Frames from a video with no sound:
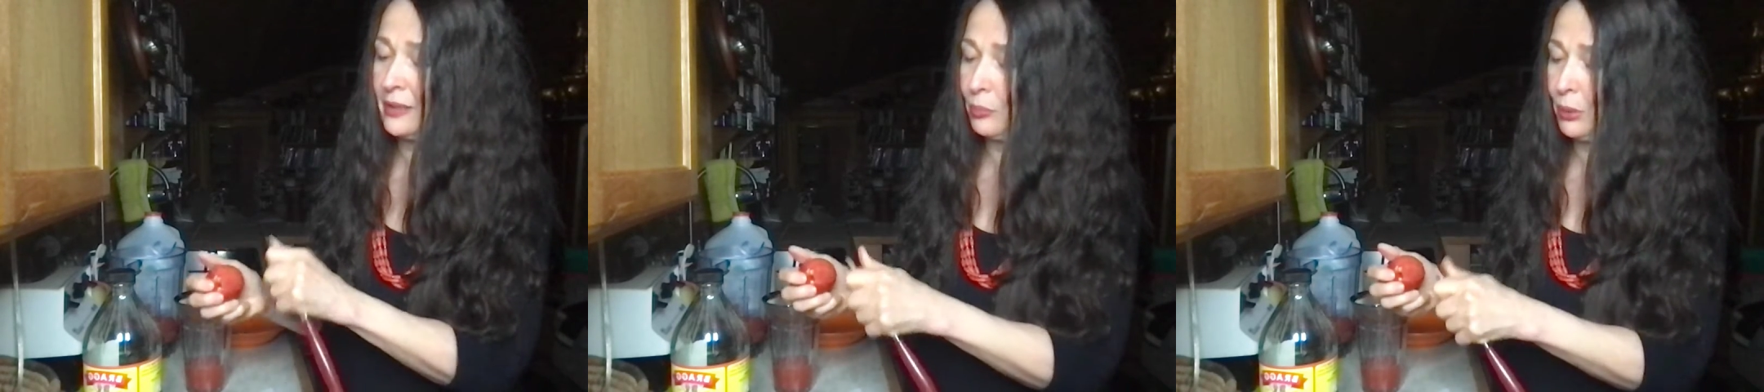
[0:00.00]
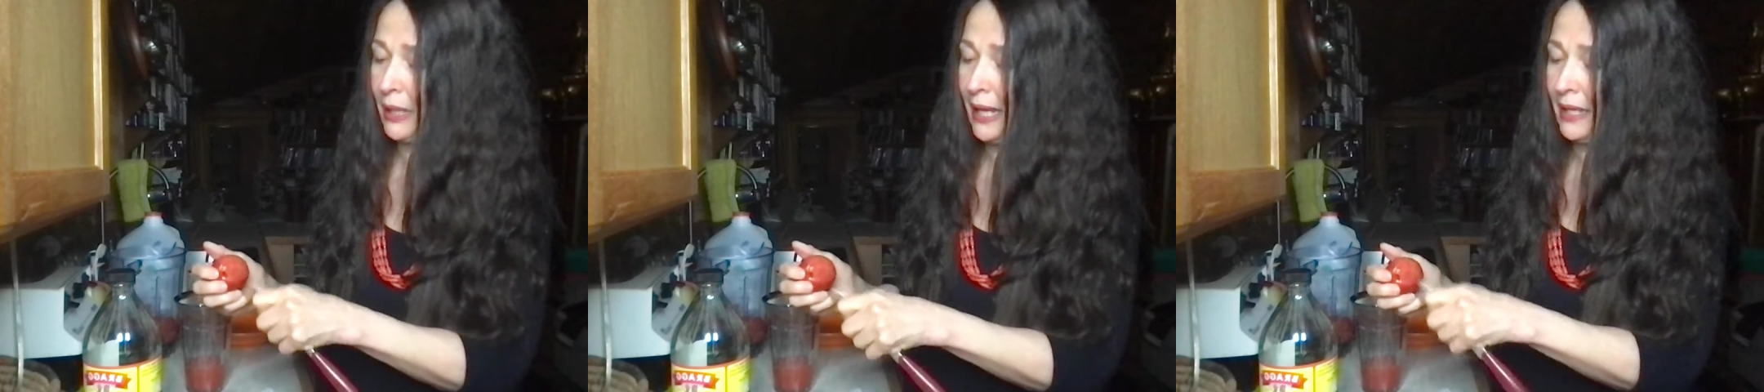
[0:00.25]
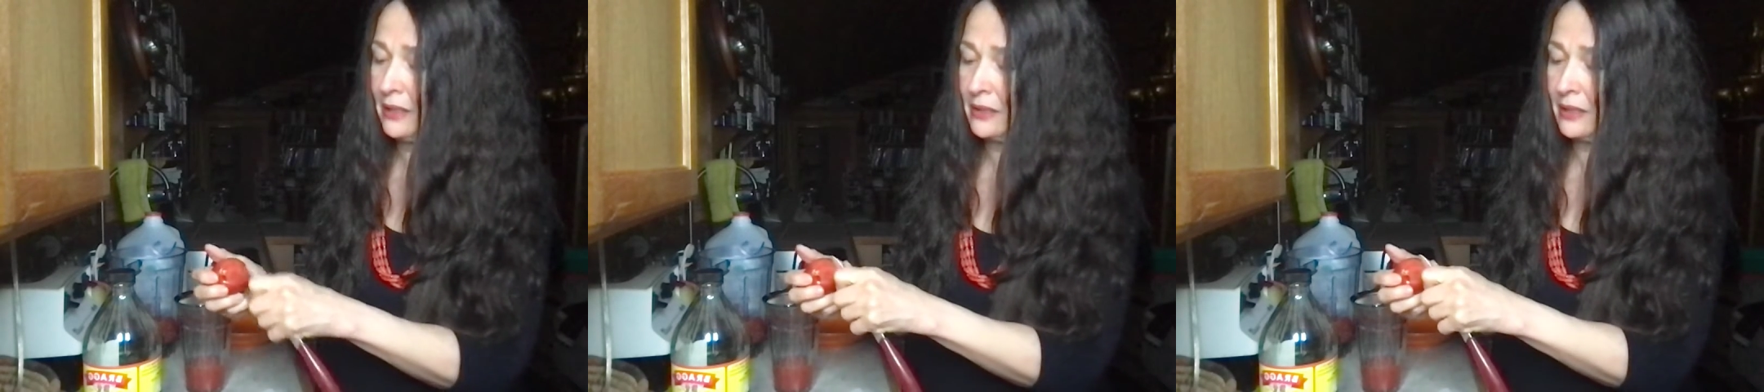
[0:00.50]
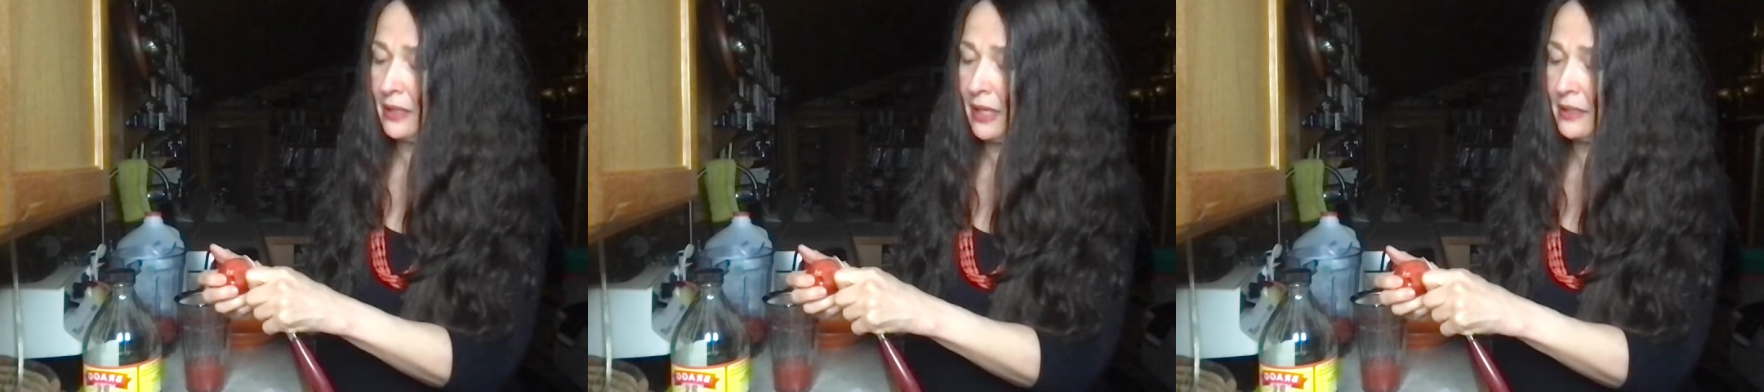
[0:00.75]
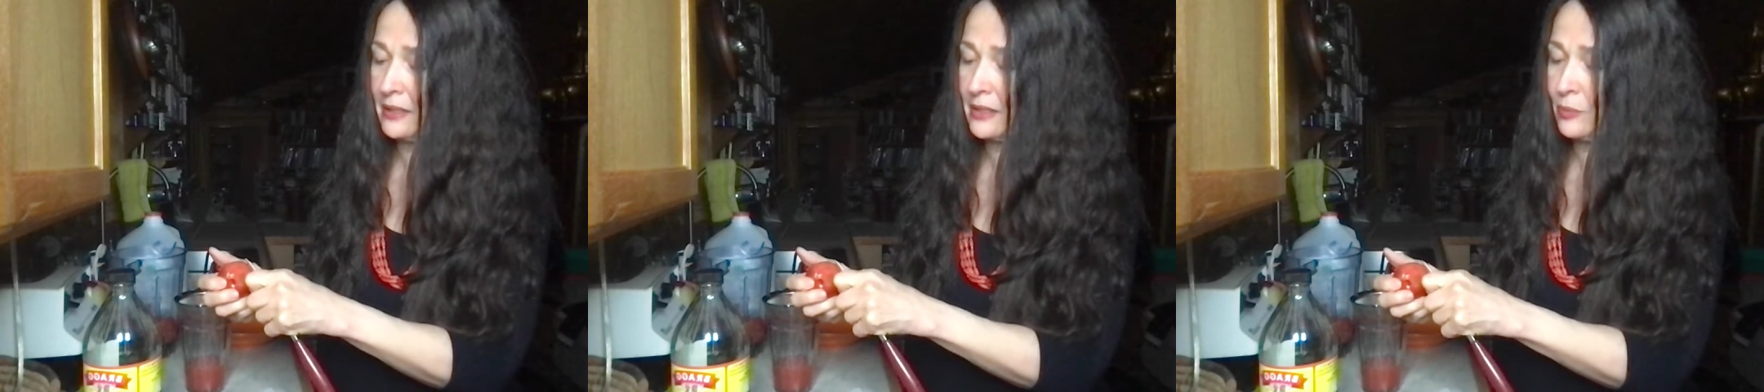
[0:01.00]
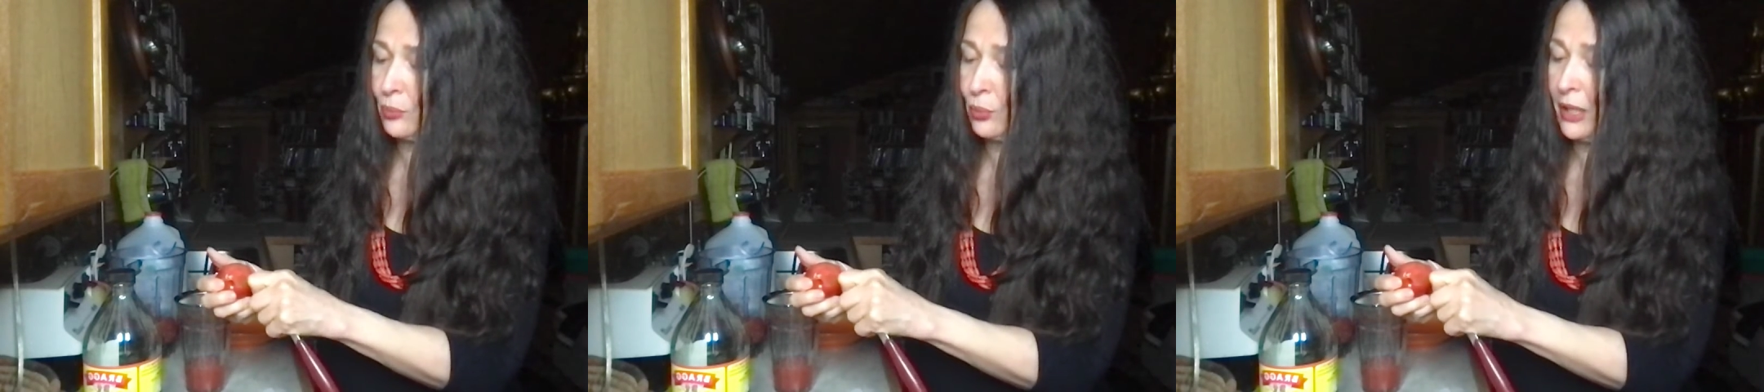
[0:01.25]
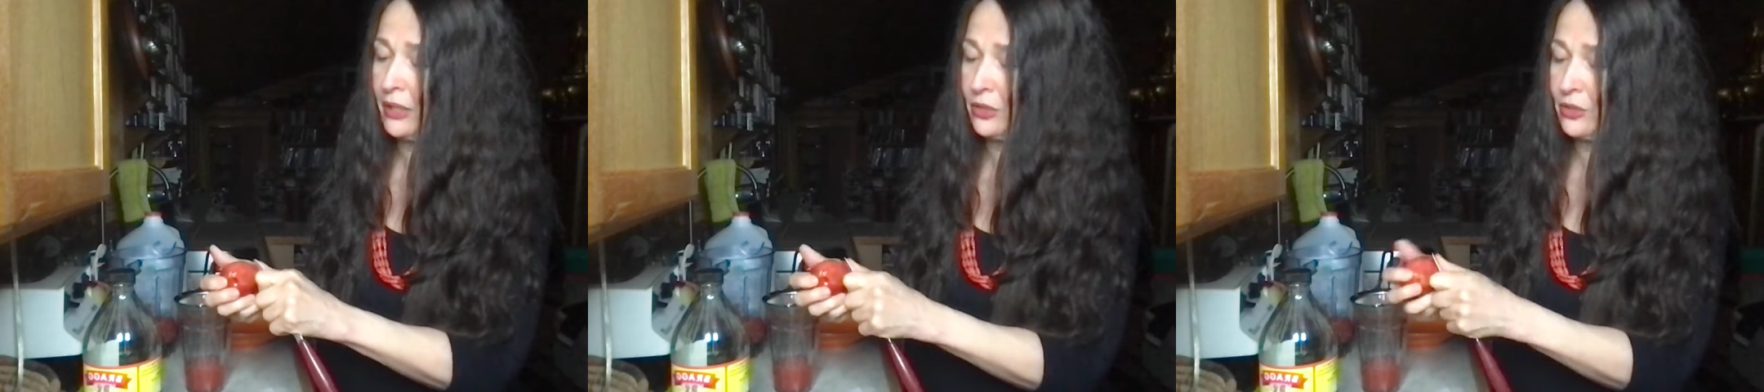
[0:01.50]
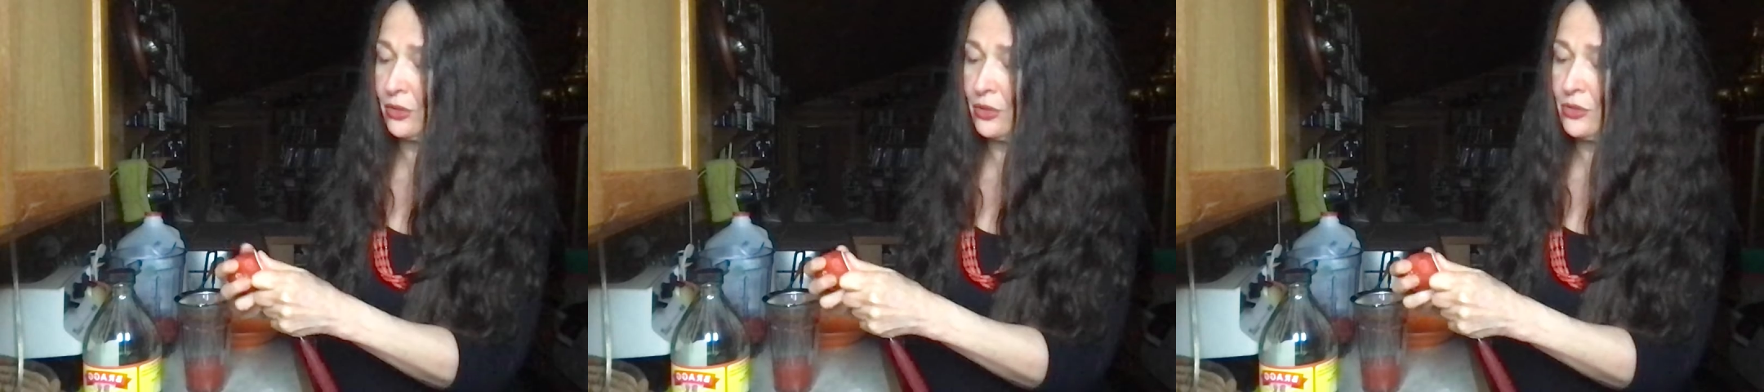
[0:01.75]
plant against
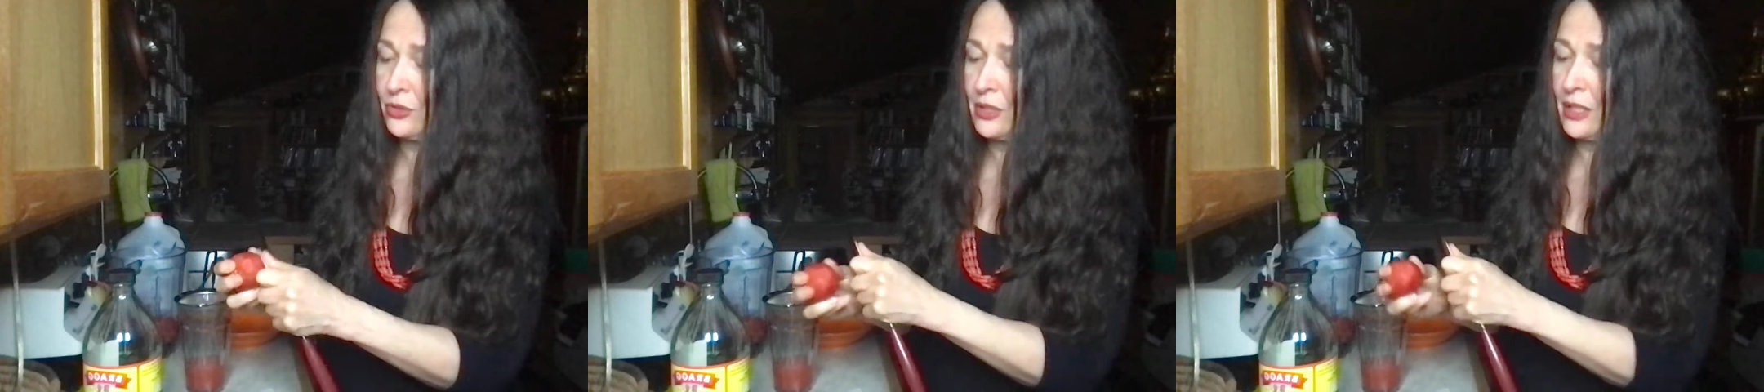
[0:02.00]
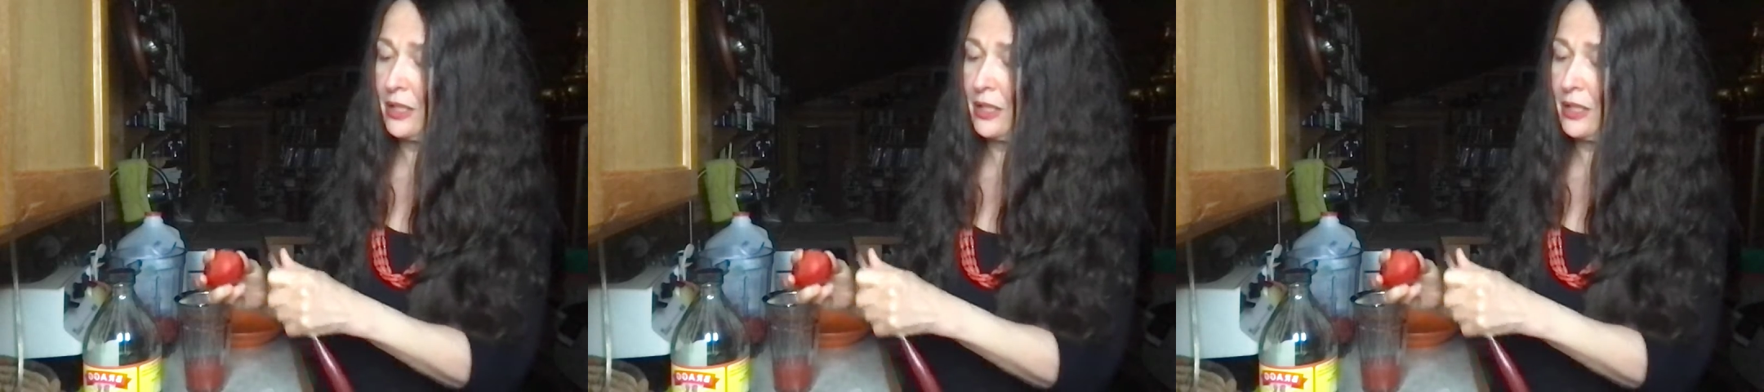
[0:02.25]
predators,